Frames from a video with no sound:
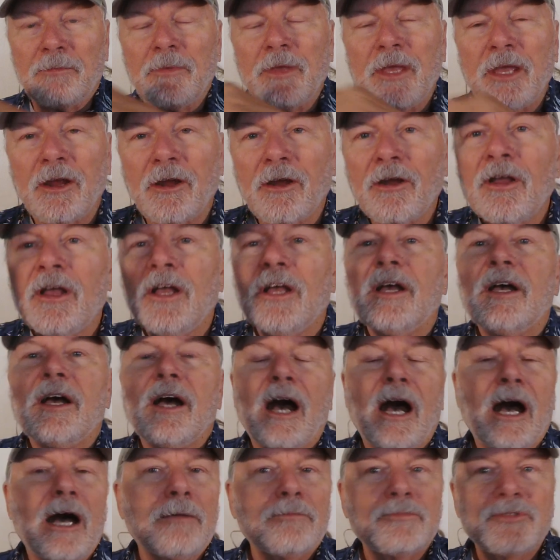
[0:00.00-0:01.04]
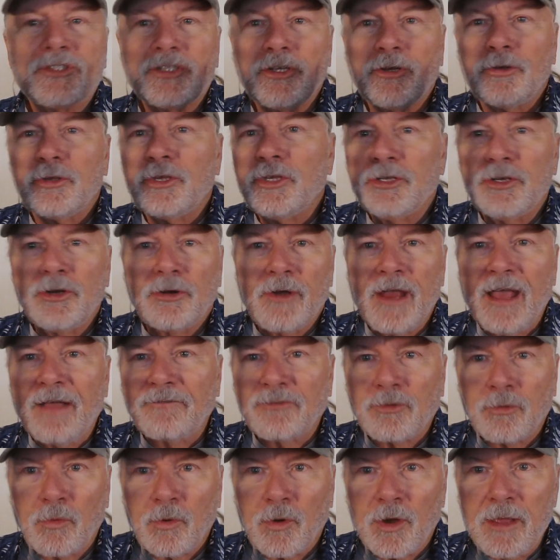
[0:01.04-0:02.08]
here. So you don't have
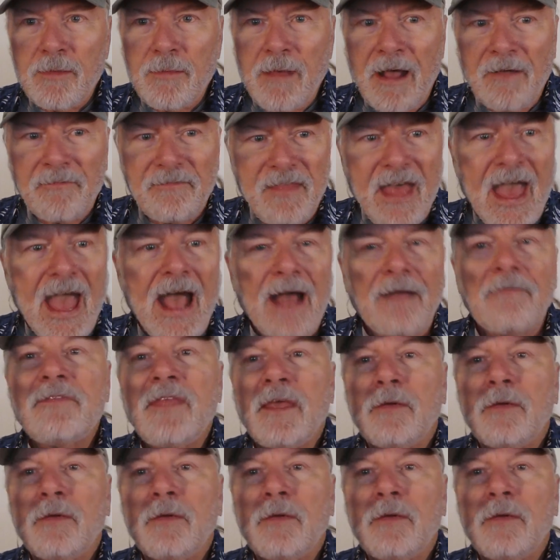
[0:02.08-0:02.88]
to worry about that.